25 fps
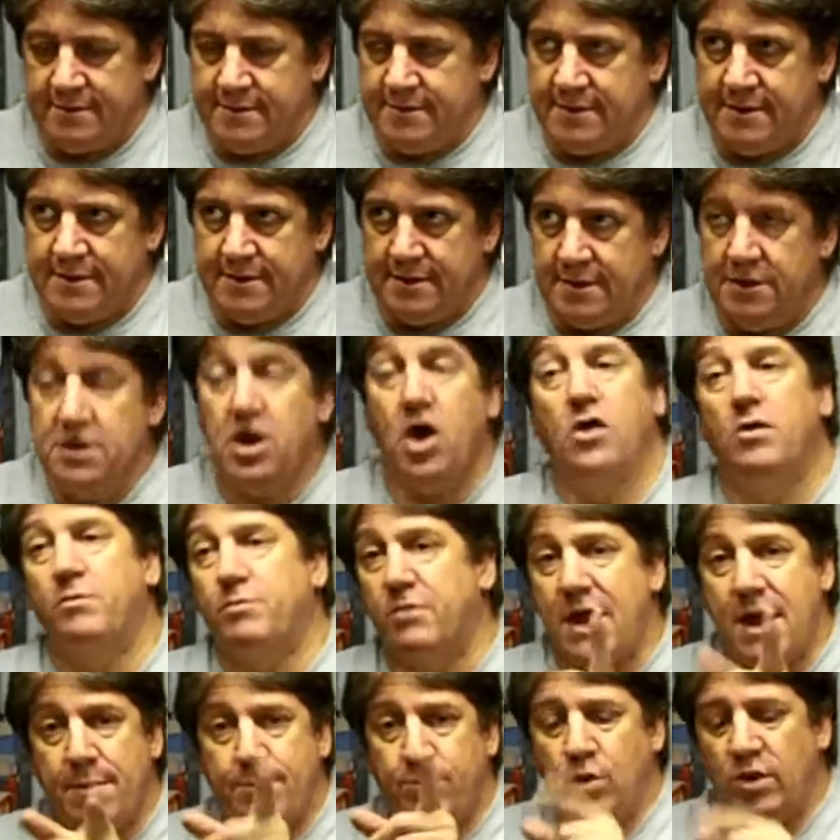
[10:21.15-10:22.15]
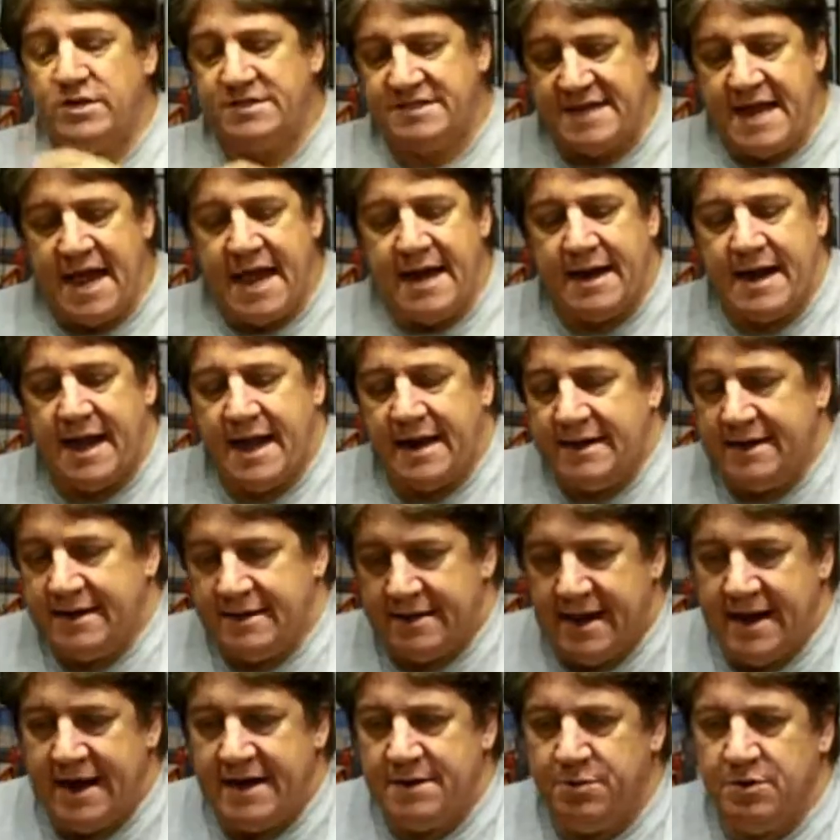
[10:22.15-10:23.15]
No, the prop was not on it.
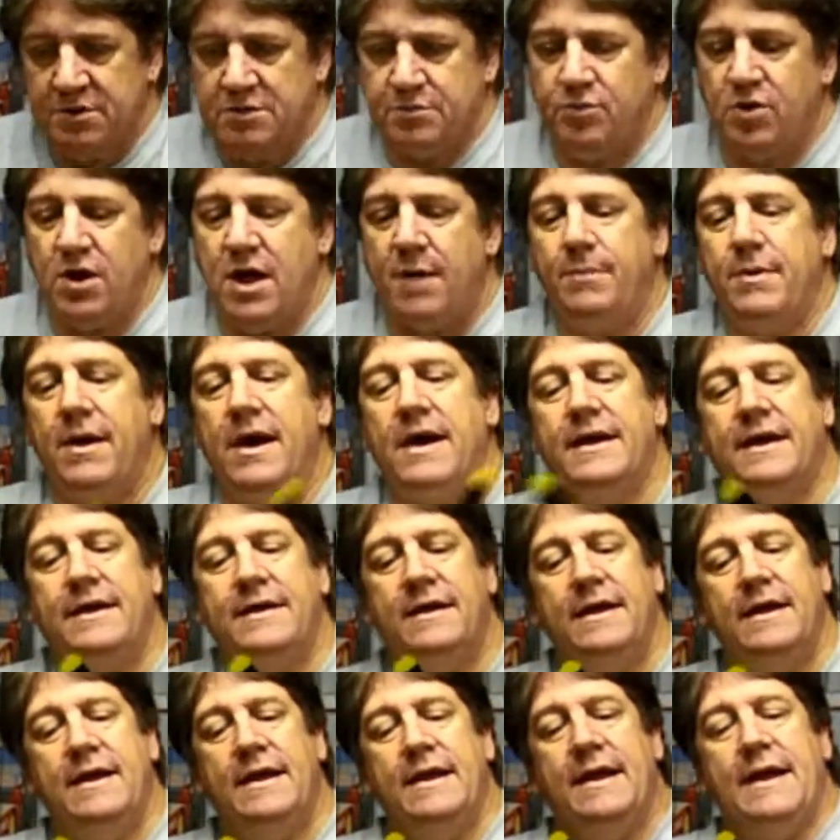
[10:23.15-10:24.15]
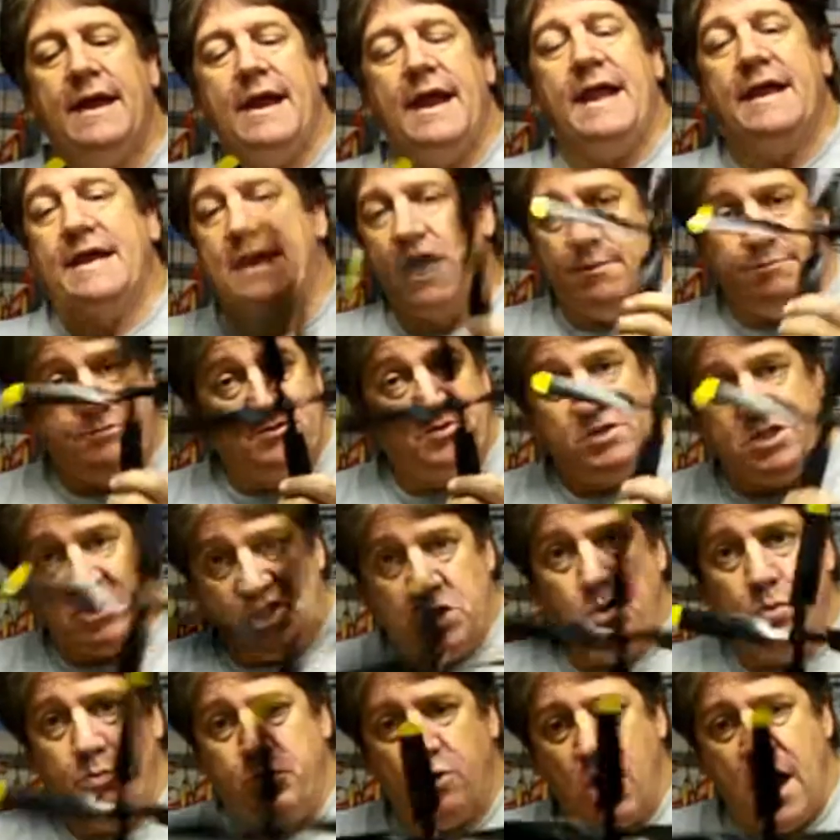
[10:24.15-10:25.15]
I had to put the prop on it. It comes with
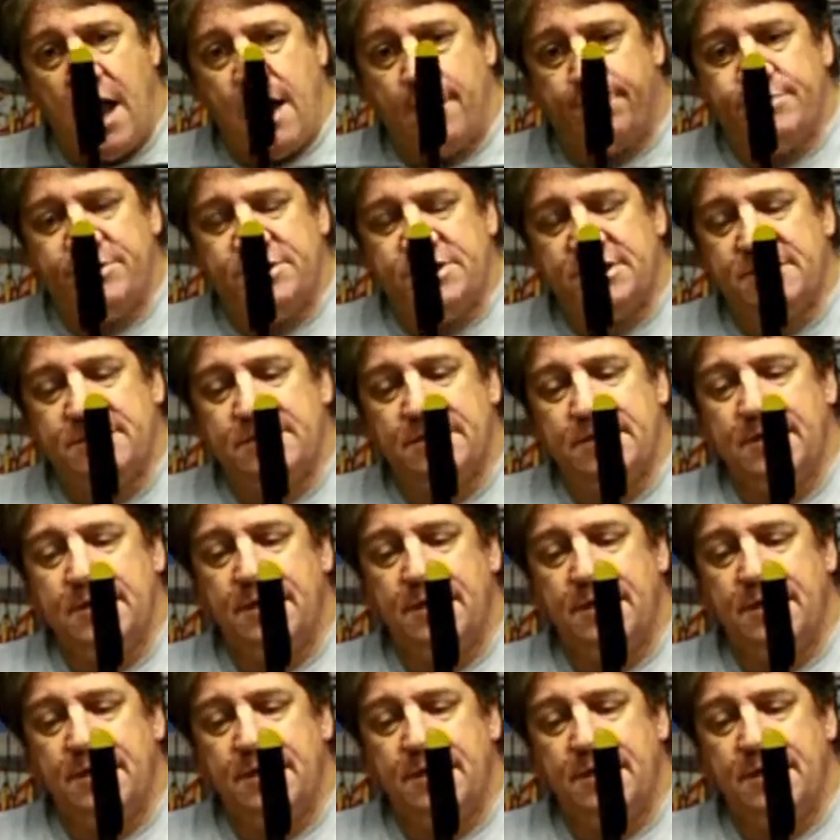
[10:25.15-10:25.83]
2 props.